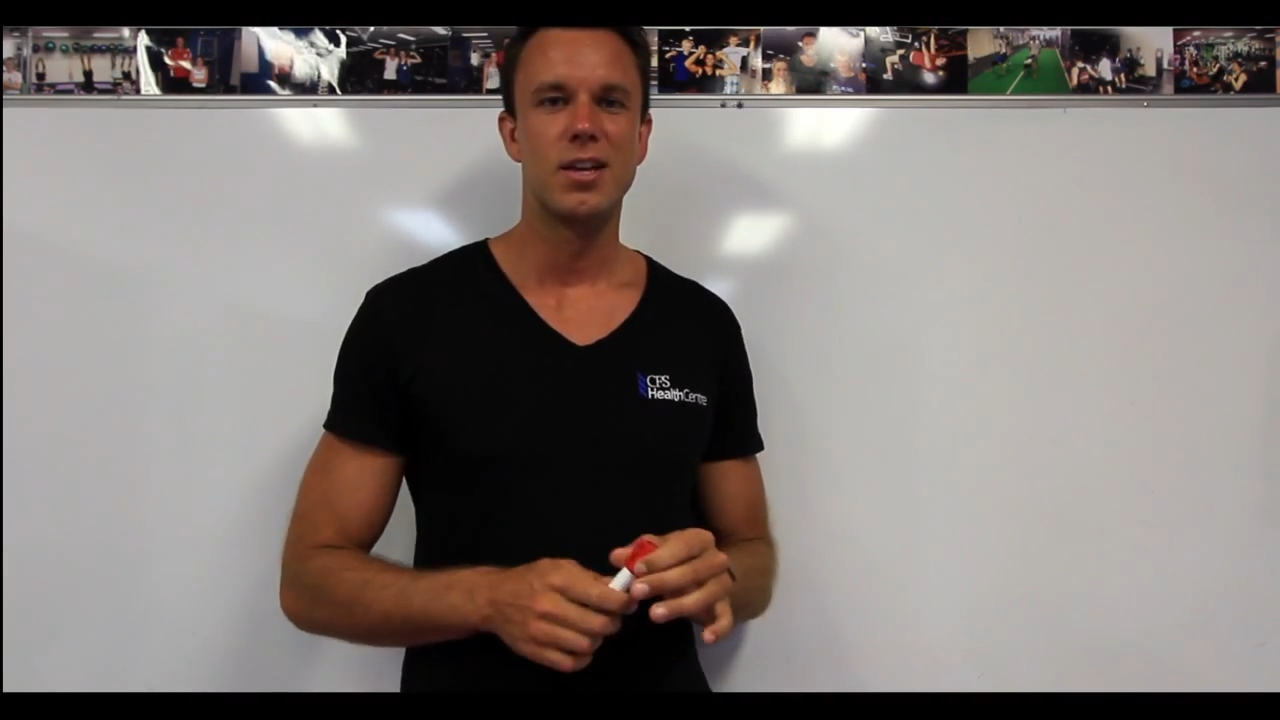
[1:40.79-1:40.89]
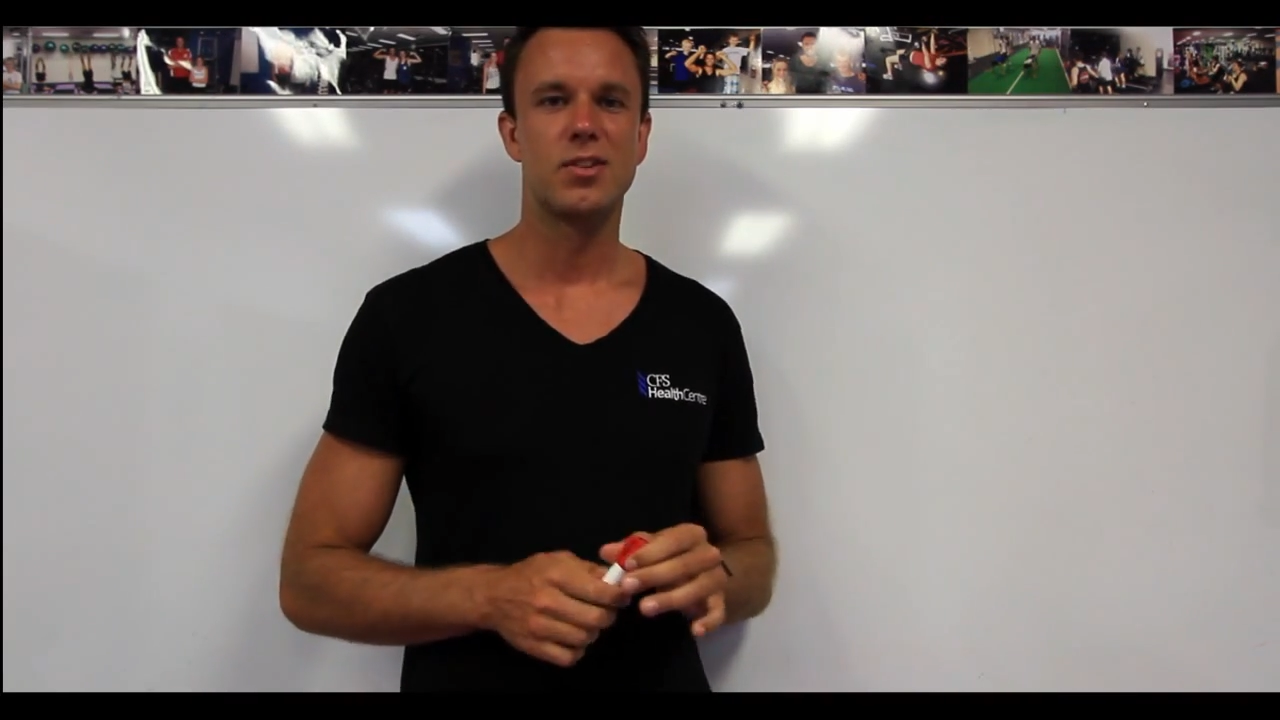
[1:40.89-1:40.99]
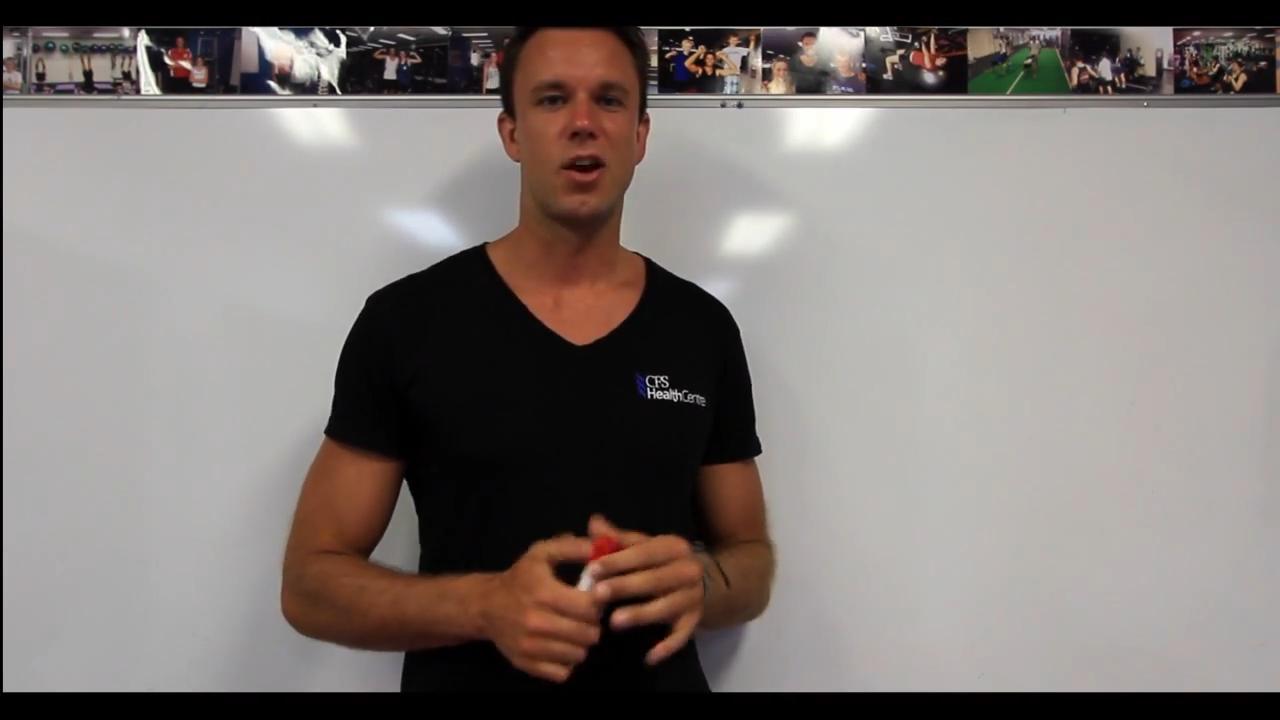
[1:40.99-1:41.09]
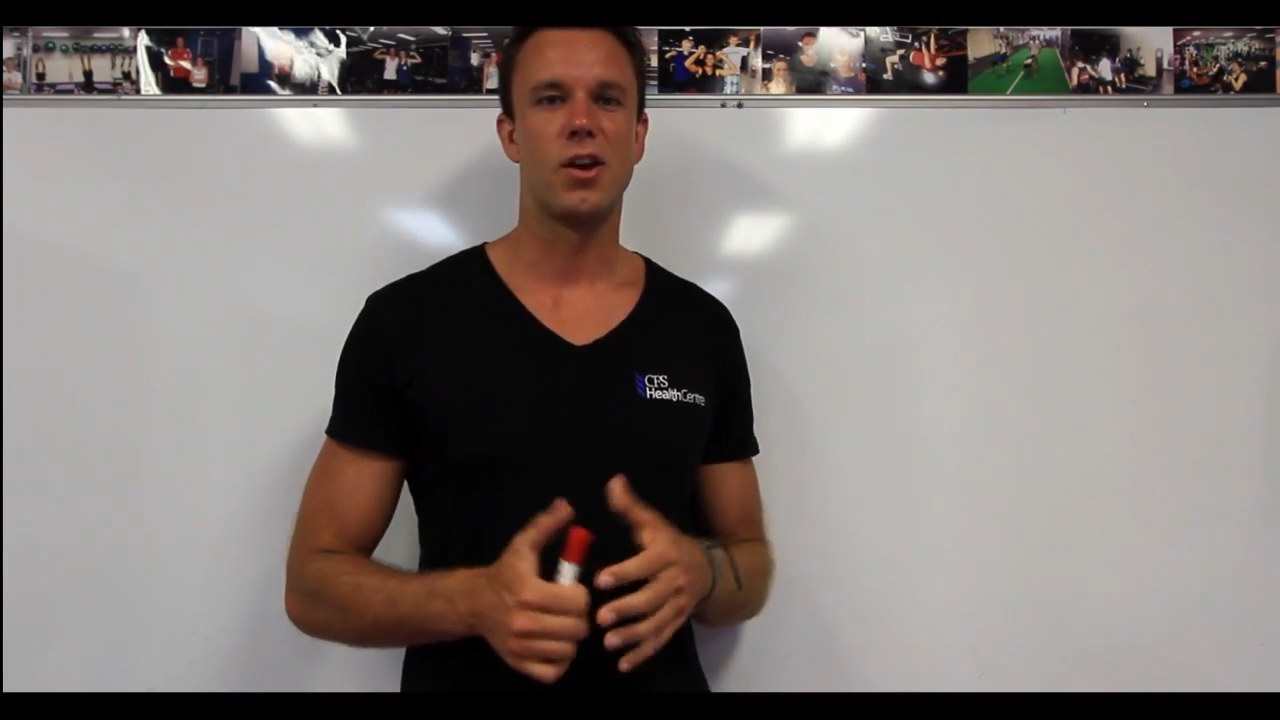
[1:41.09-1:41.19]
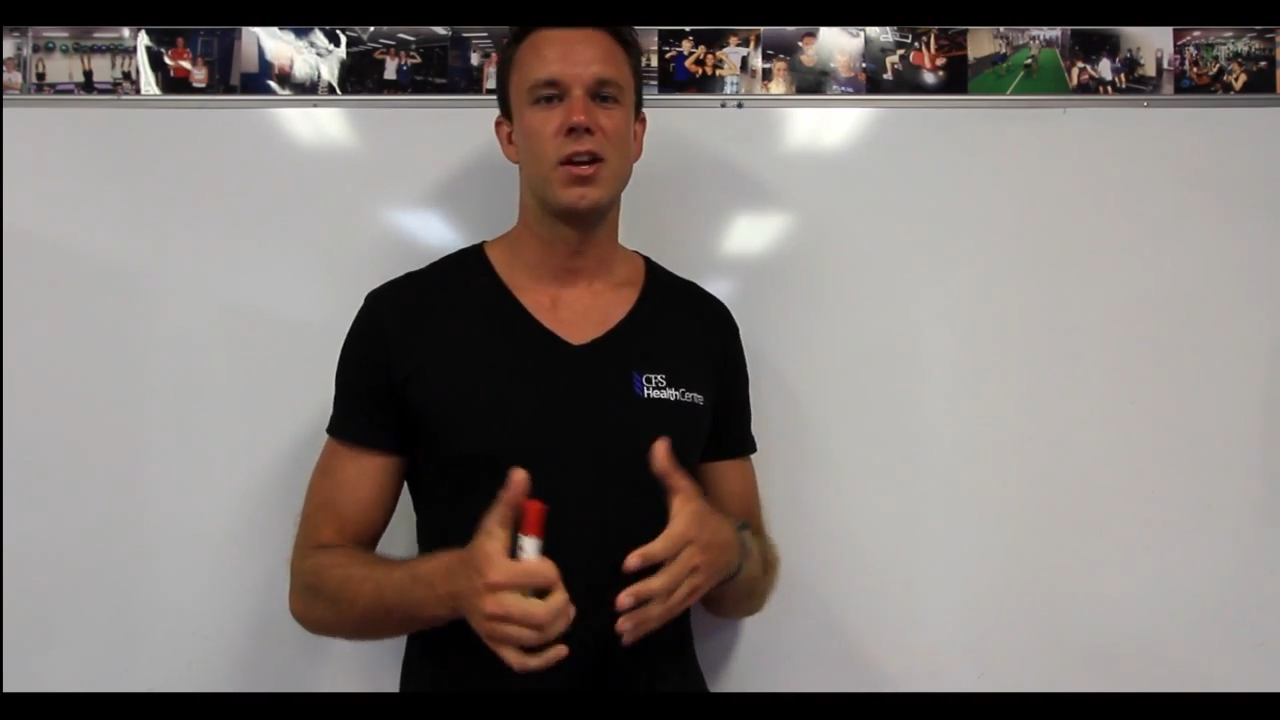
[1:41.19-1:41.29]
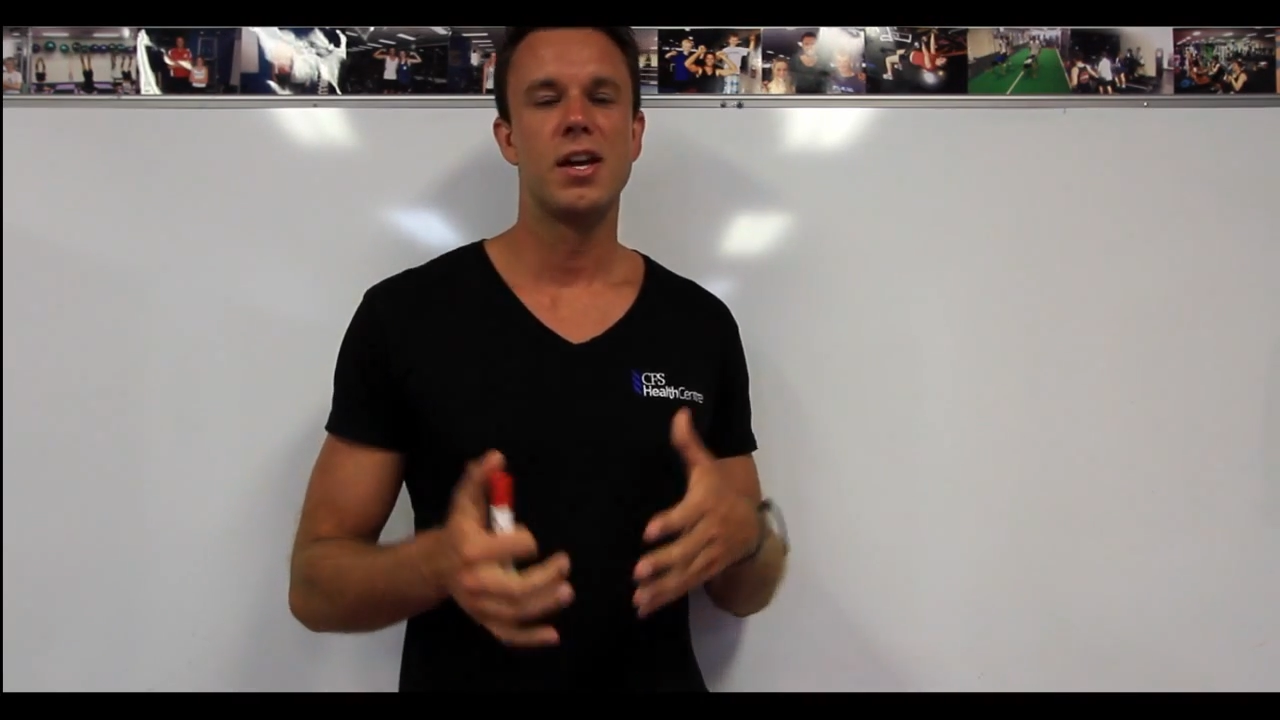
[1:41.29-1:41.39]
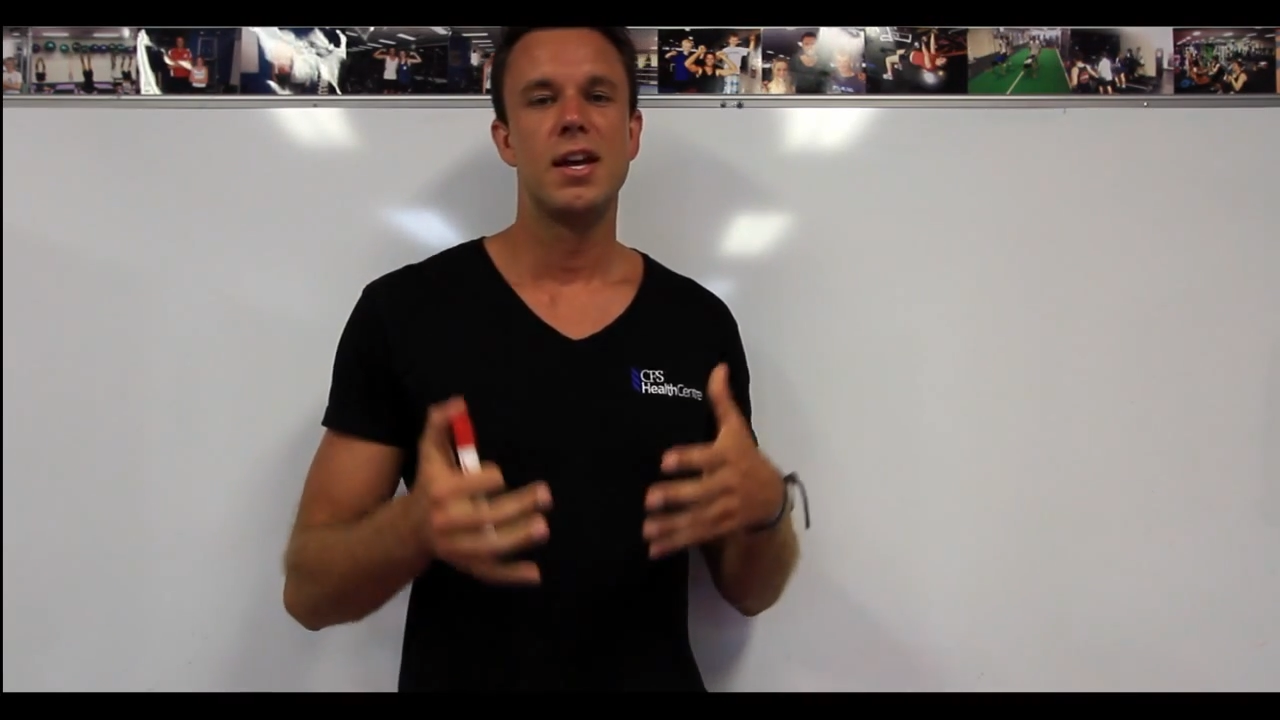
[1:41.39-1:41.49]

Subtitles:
So,